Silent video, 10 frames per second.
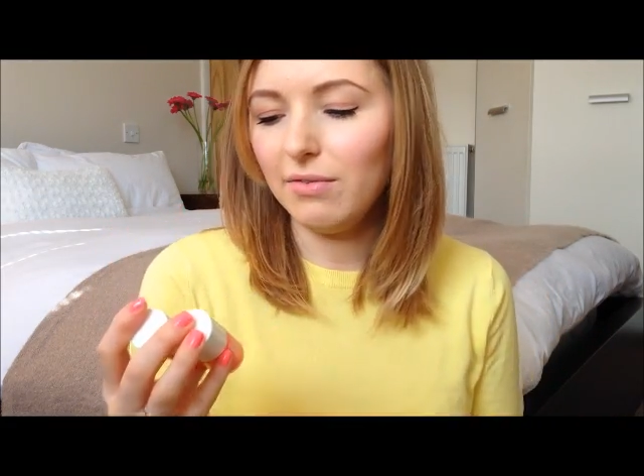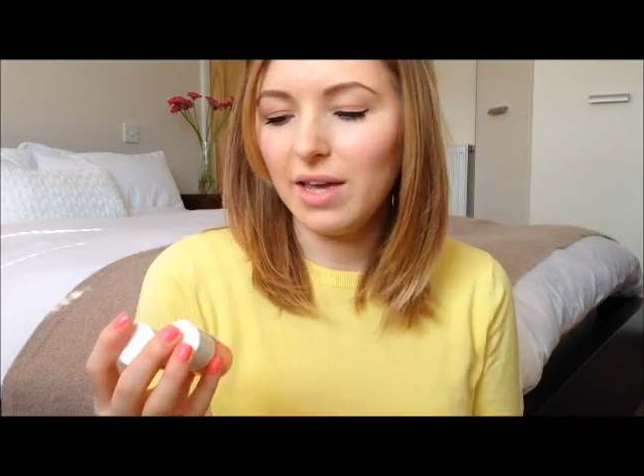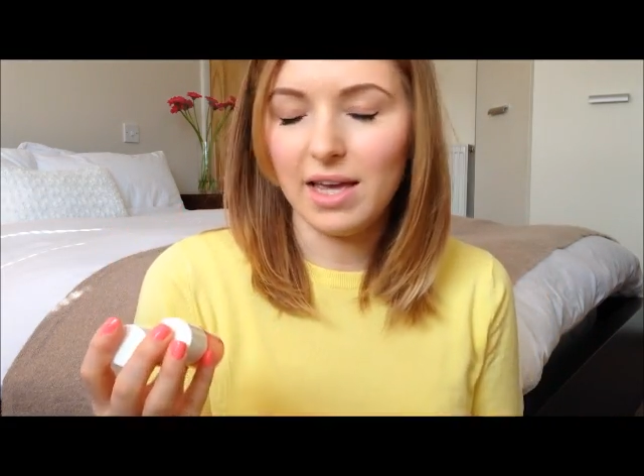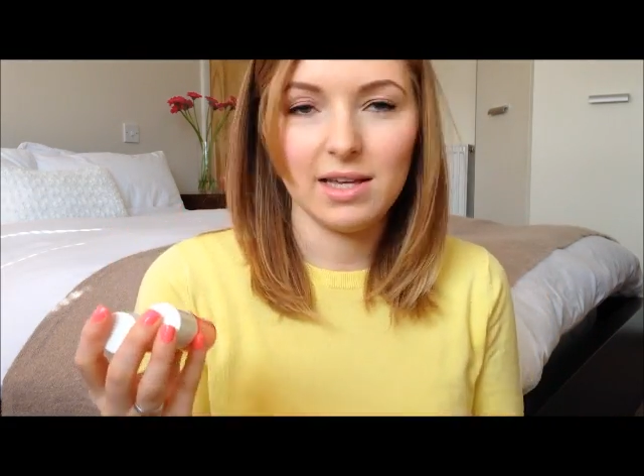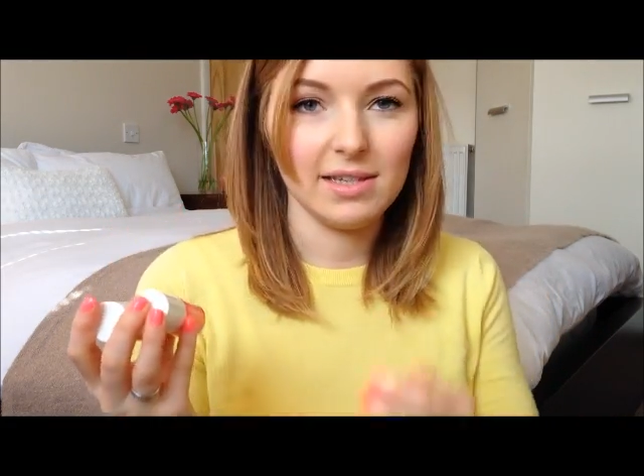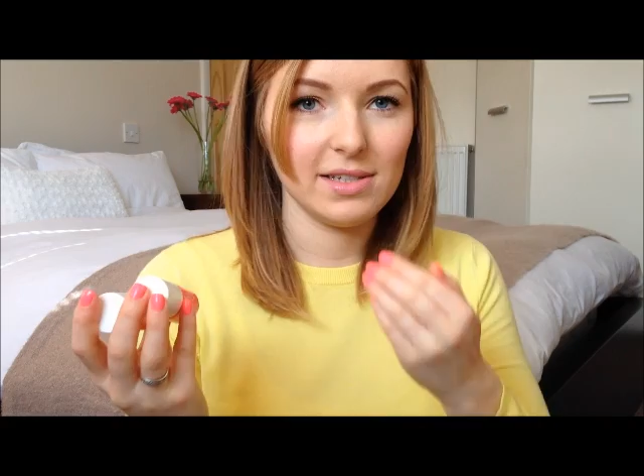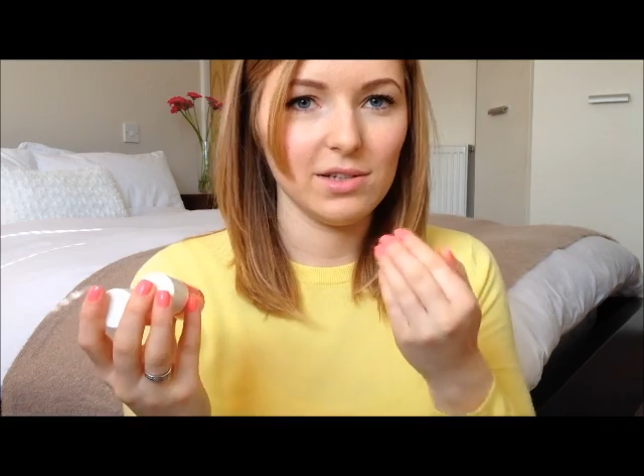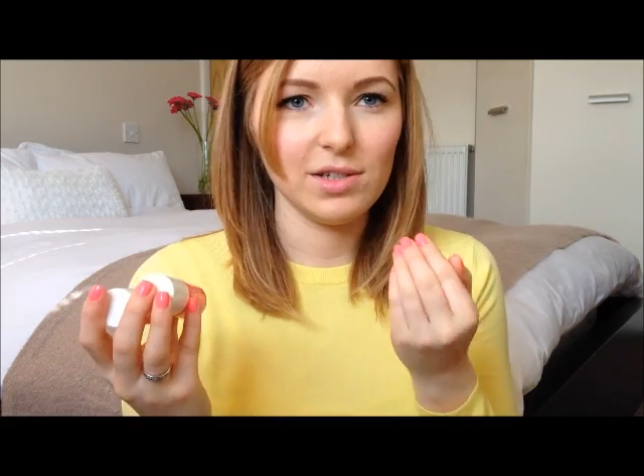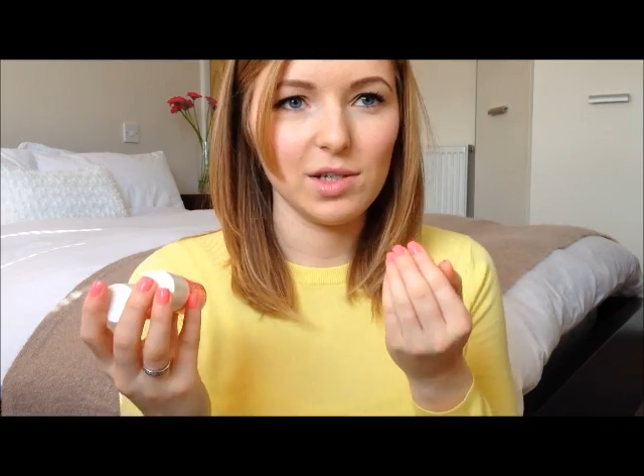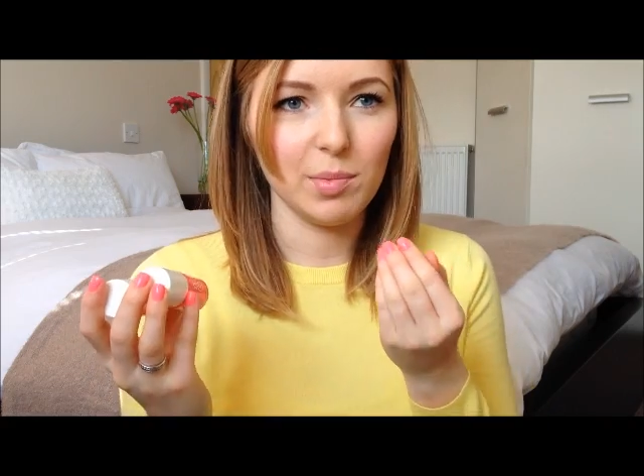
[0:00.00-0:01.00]
love it. It's
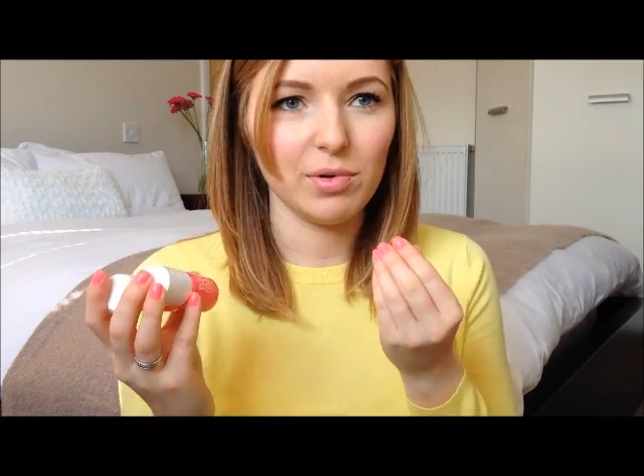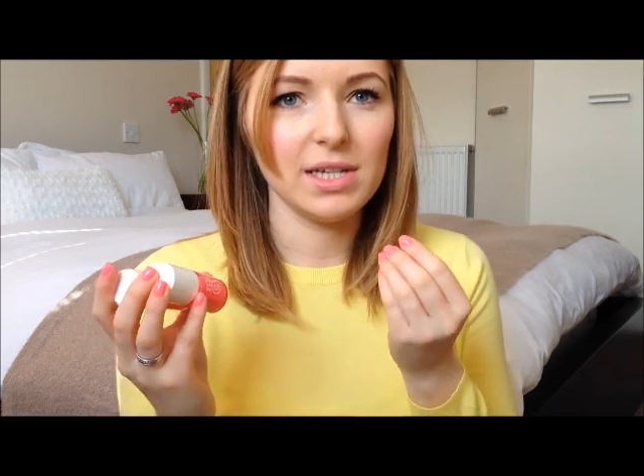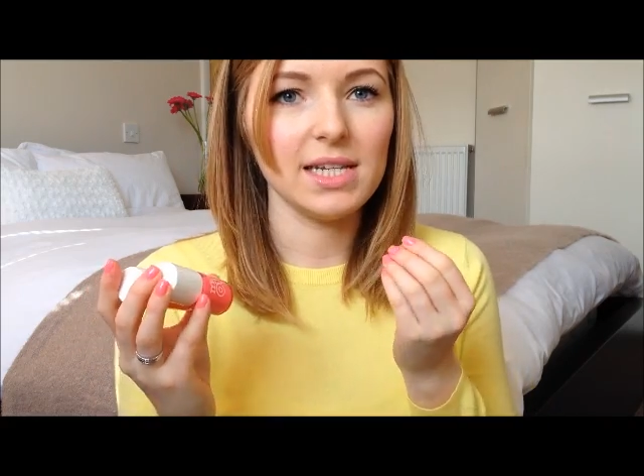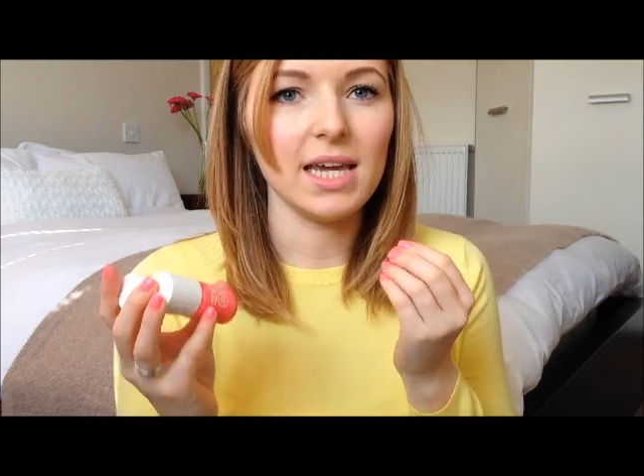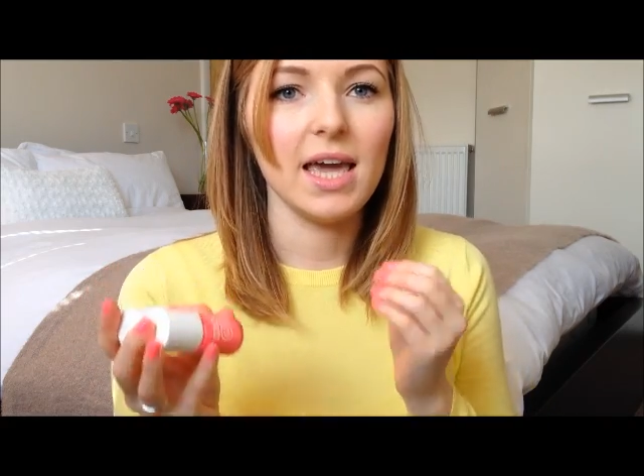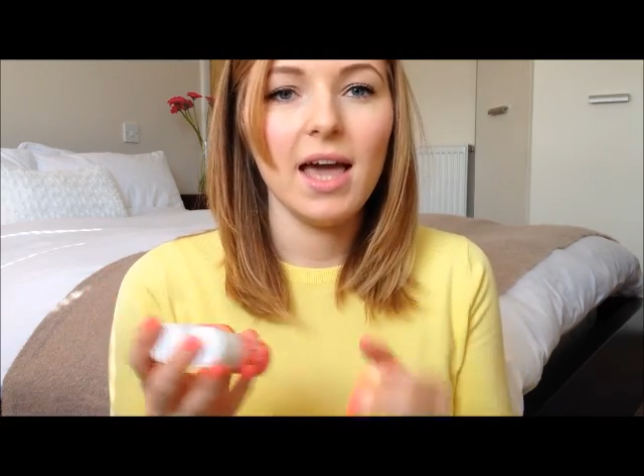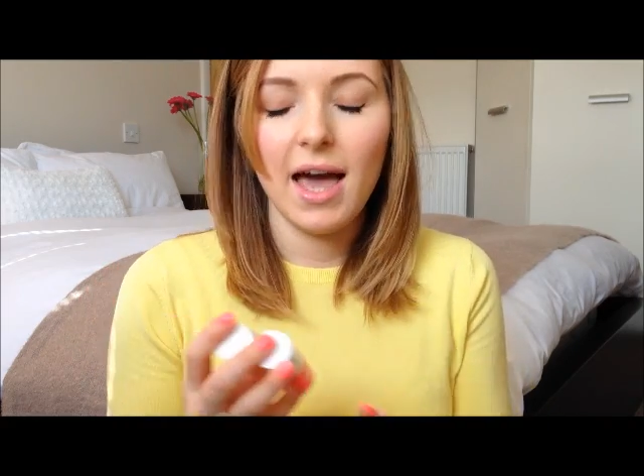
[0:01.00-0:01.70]
so, so pretty.